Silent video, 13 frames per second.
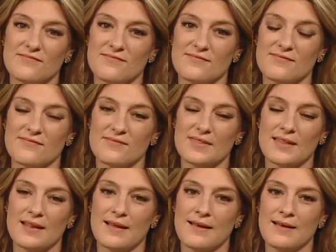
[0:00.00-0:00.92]

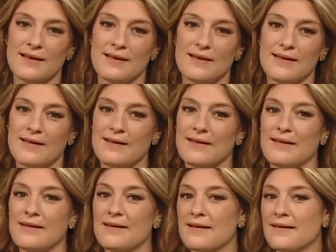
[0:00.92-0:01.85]

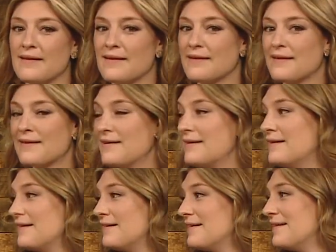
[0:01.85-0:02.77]

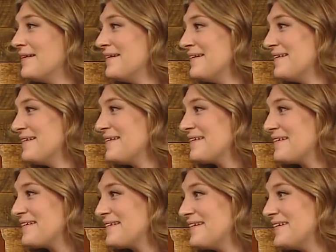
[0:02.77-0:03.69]

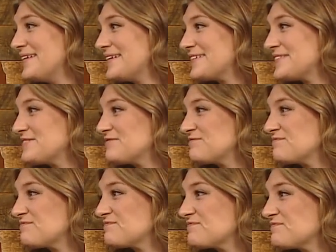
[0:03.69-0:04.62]

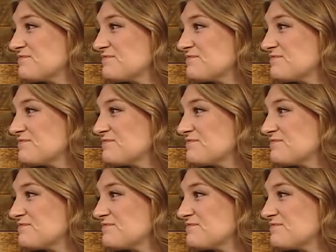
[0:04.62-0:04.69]
No words are spoken by the person on screen.